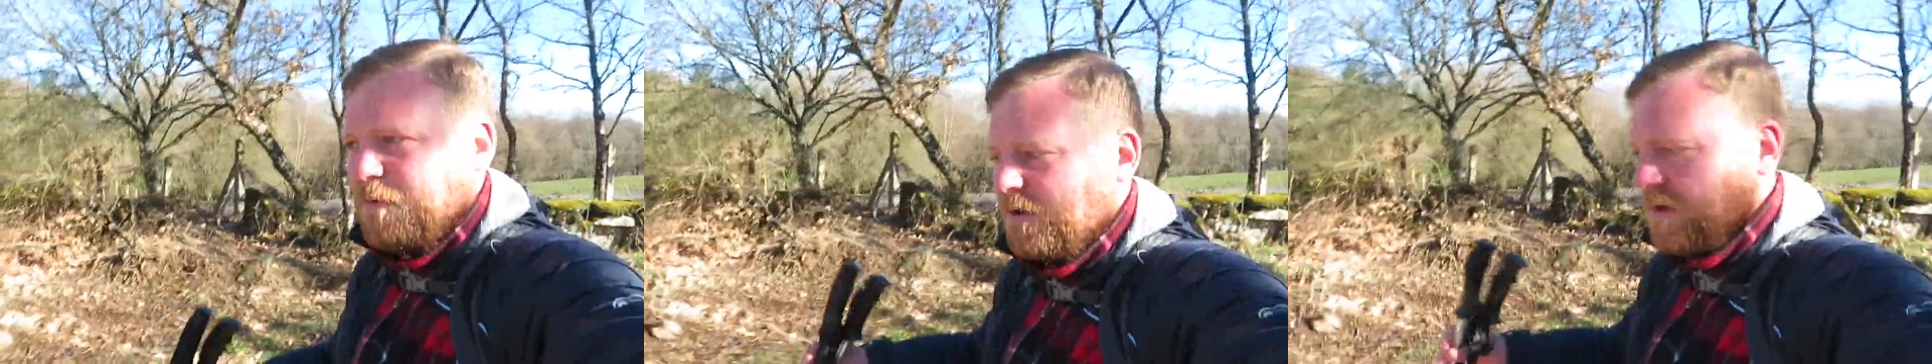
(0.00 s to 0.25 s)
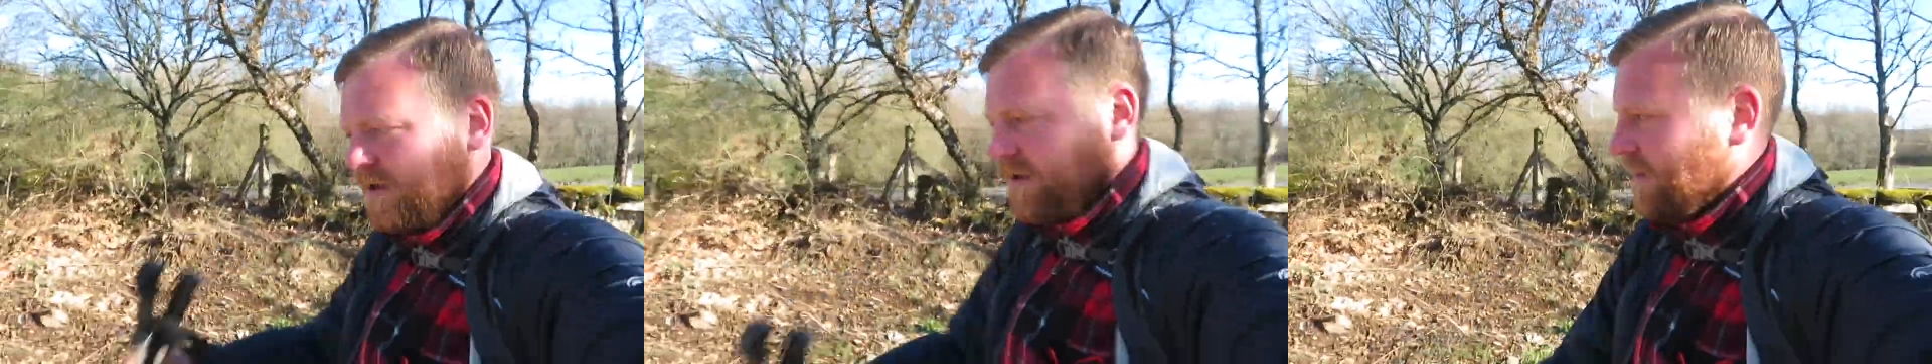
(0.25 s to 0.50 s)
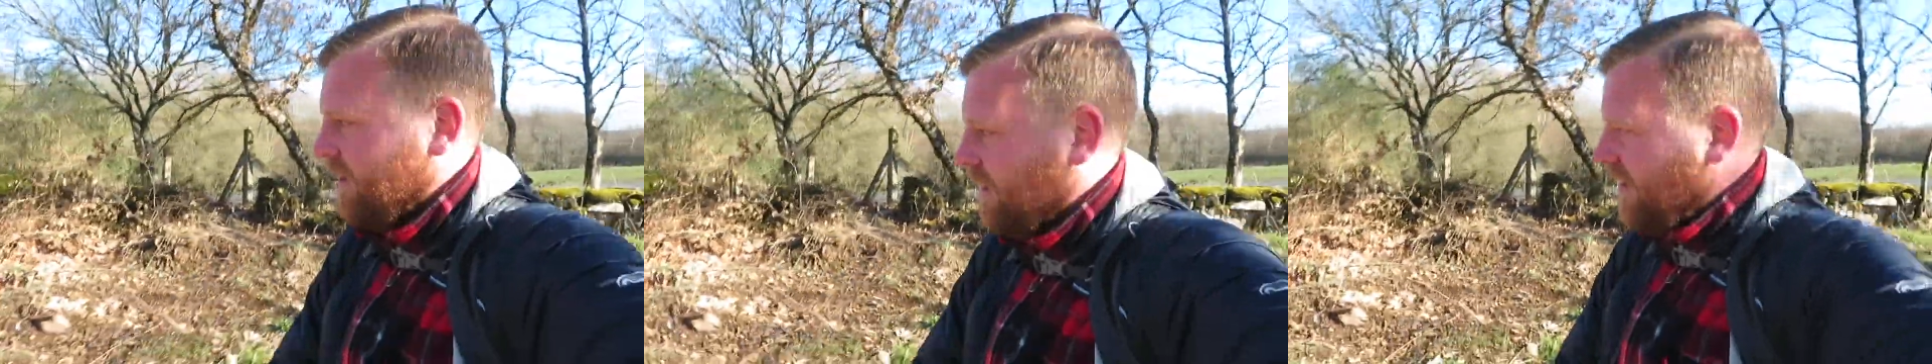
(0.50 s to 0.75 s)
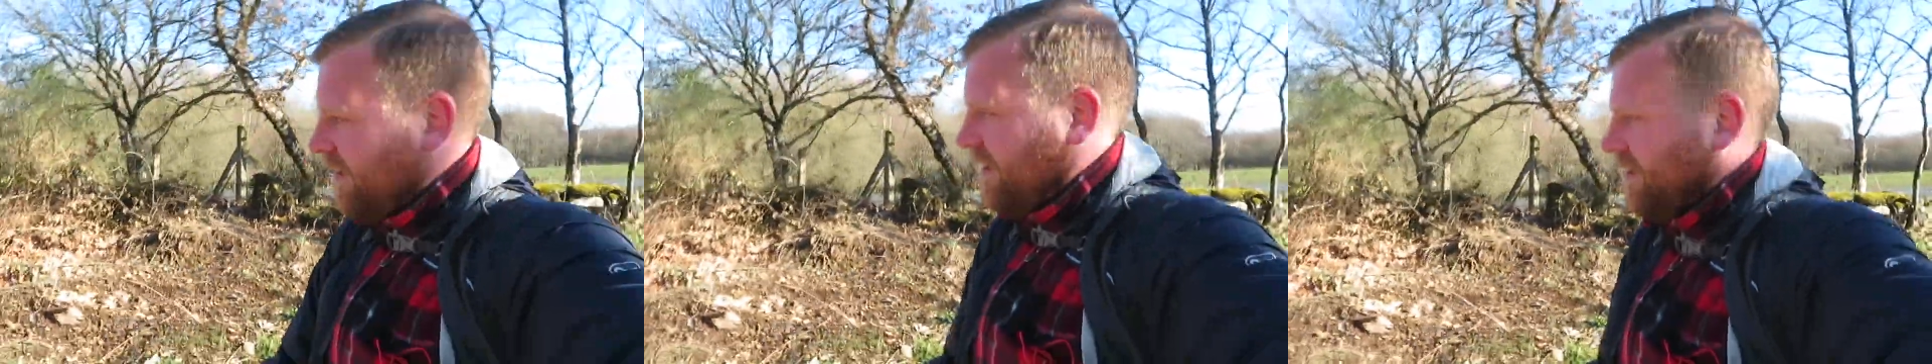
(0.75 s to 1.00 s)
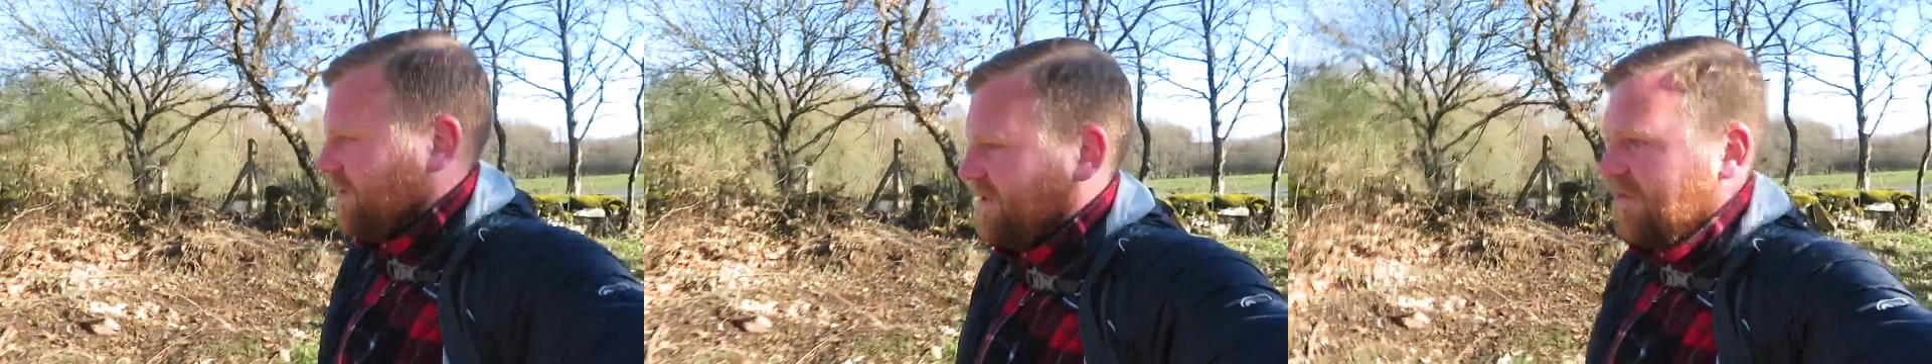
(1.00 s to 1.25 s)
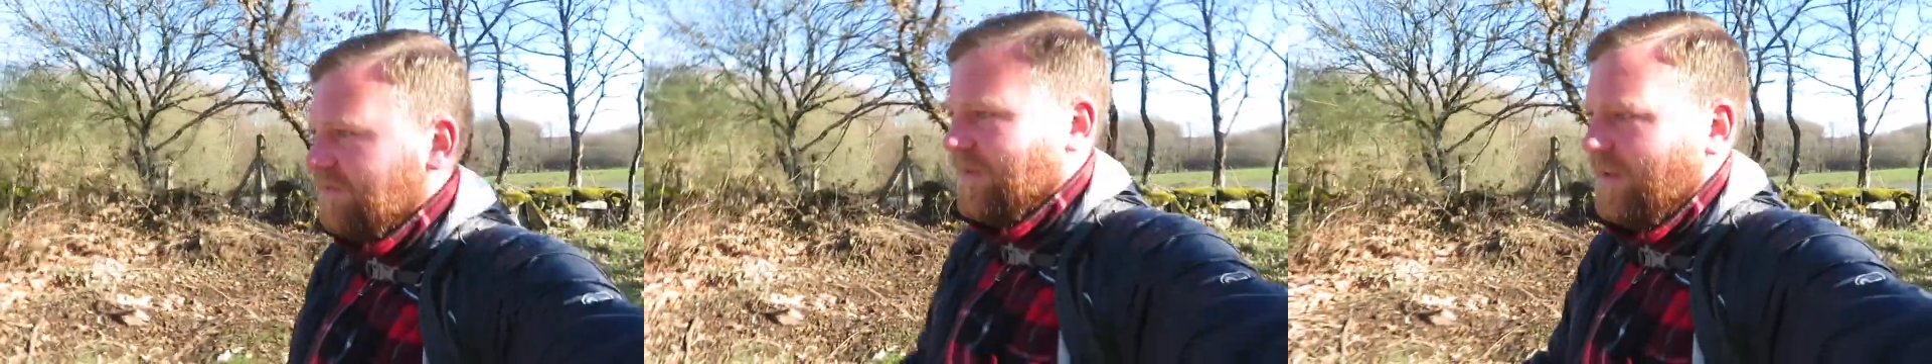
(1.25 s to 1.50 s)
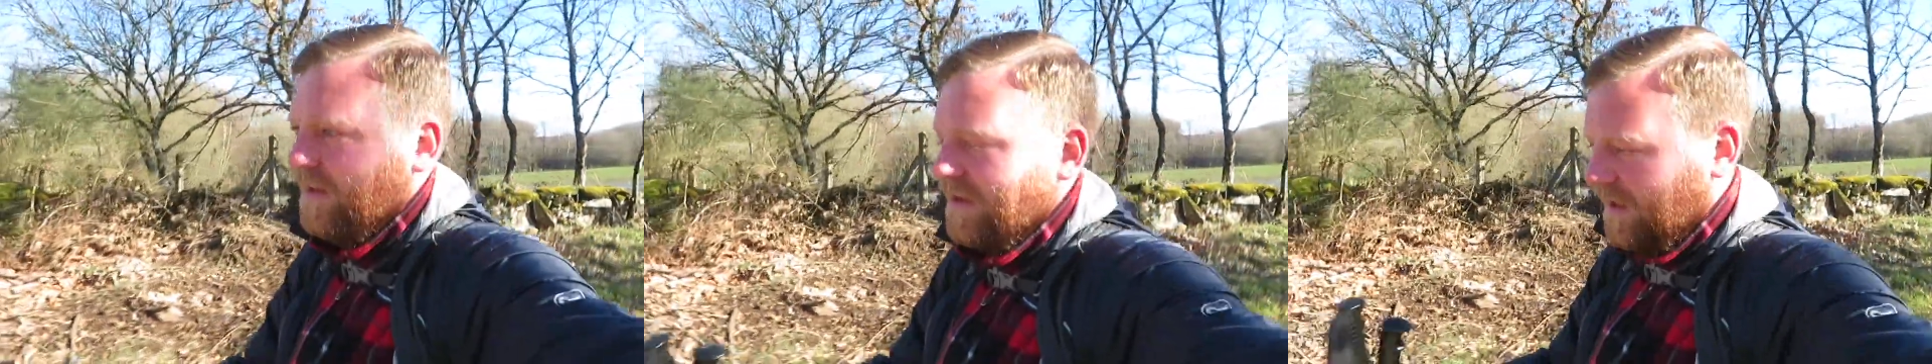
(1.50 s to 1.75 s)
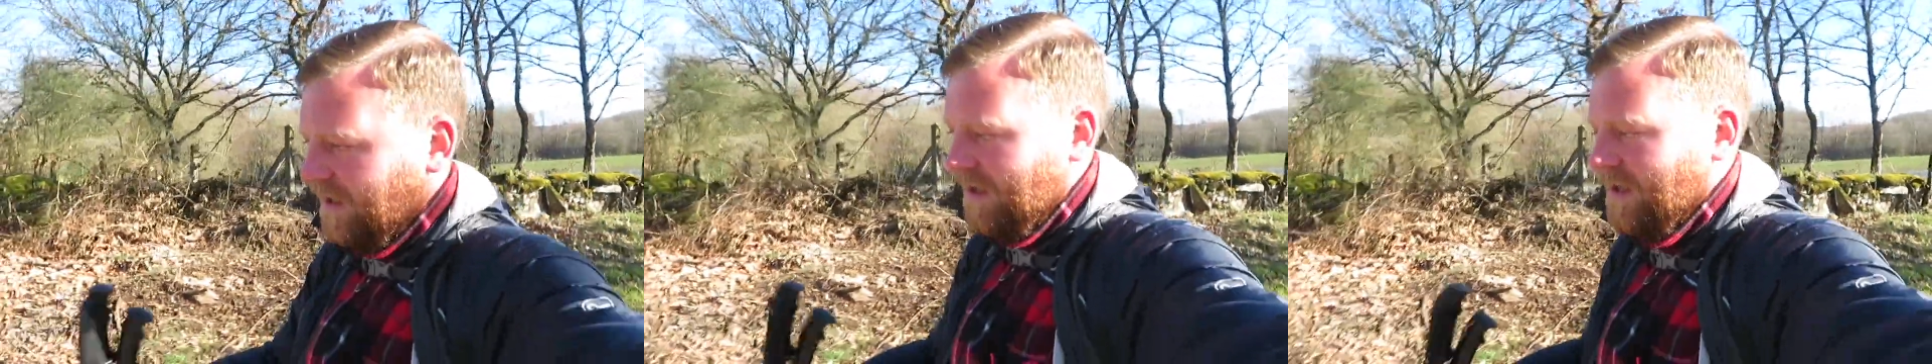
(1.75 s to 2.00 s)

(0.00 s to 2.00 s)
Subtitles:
but I also feel like